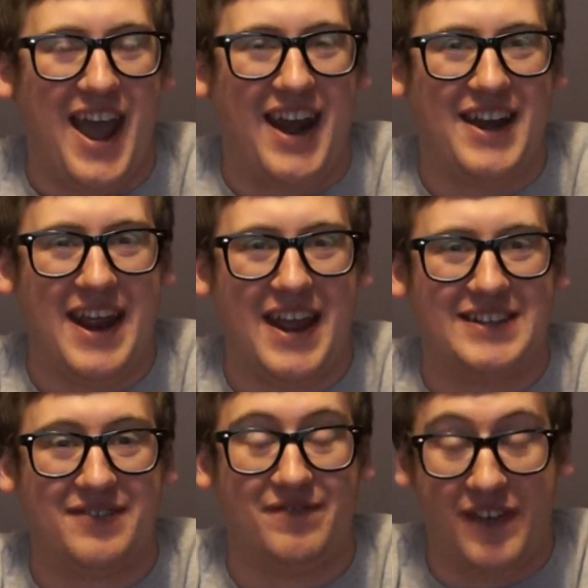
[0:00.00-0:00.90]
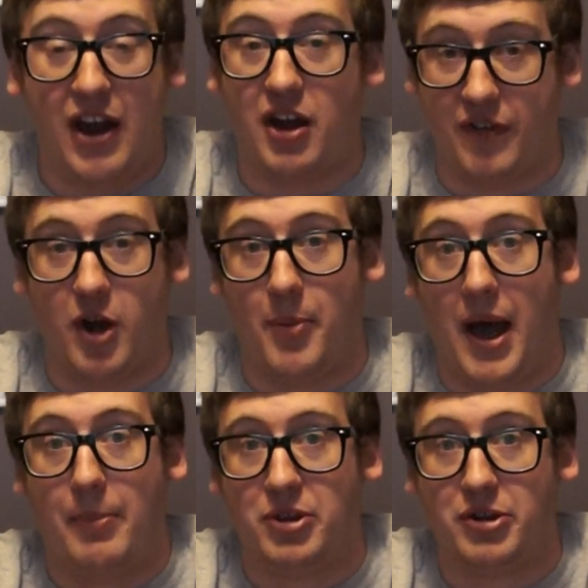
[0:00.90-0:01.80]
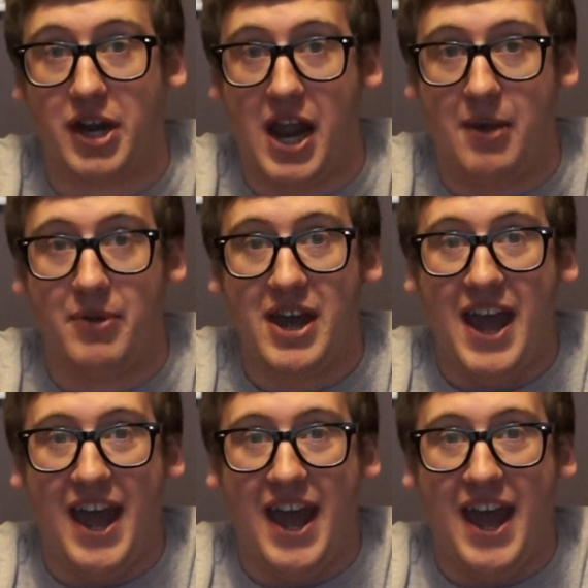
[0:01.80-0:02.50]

and it, it's a very, very popular game.